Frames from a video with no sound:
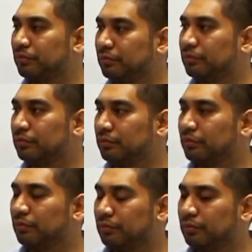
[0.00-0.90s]

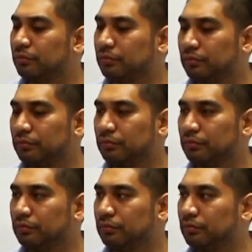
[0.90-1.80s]

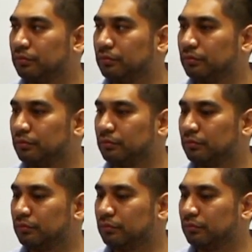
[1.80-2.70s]

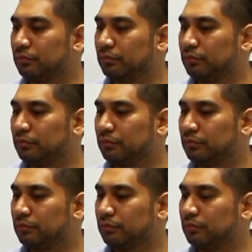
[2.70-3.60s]

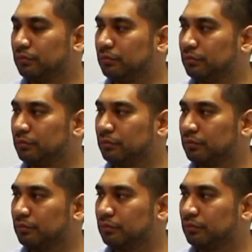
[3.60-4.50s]

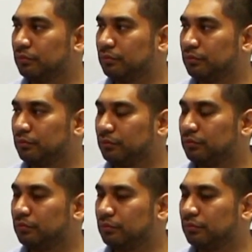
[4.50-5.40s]

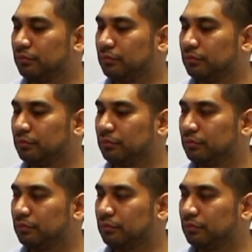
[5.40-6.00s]
(silent)